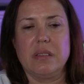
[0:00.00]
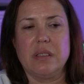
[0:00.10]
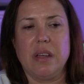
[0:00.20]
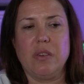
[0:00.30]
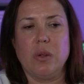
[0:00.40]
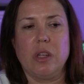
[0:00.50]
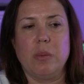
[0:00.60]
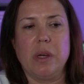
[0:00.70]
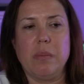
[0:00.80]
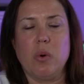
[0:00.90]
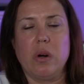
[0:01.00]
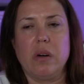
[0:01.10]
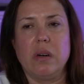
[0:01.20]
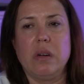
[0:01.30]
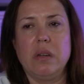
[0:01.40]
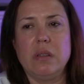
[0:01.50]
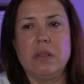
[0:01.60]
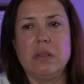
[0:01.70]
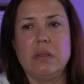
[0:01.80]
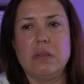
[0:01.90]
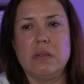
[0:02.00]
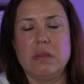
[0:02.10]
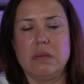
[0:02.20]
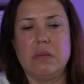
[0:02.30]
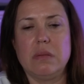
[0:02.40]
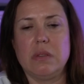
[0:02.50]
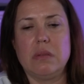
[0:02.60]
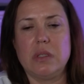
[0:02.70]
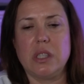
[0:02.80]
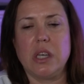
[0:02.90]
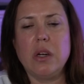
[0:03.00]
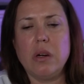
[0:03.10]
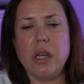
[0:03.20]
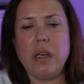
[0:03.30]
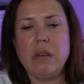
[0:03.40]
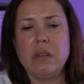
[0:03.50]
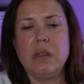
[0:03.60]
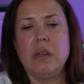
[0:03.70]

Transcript: give you a little bit more security,